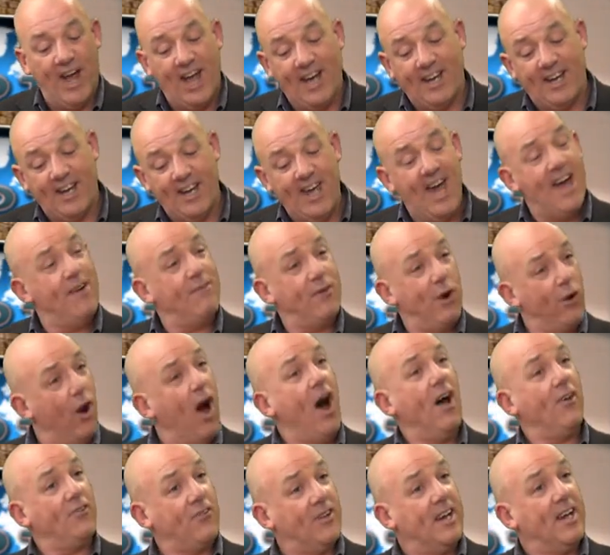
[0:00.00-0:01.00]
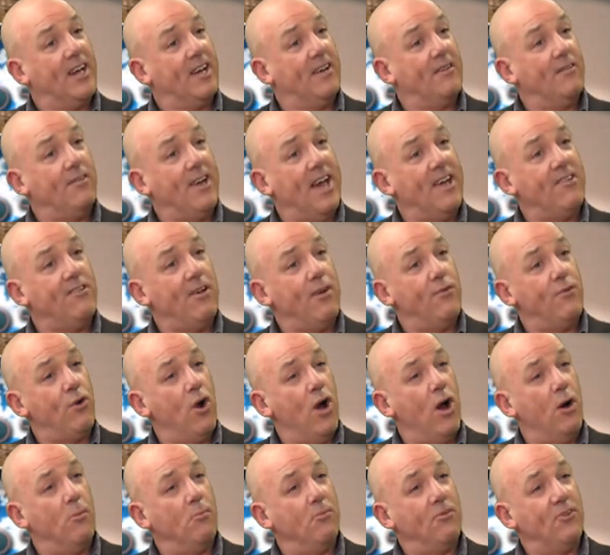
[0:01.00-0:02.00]
And Kiev are asking NATO for
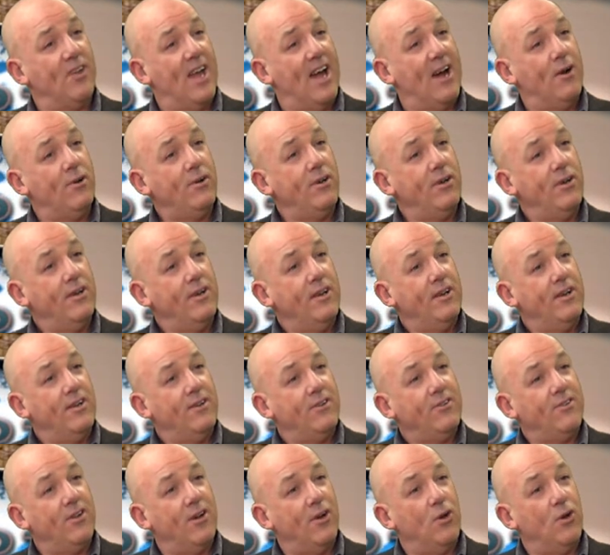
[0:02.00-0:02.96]
arms now. So,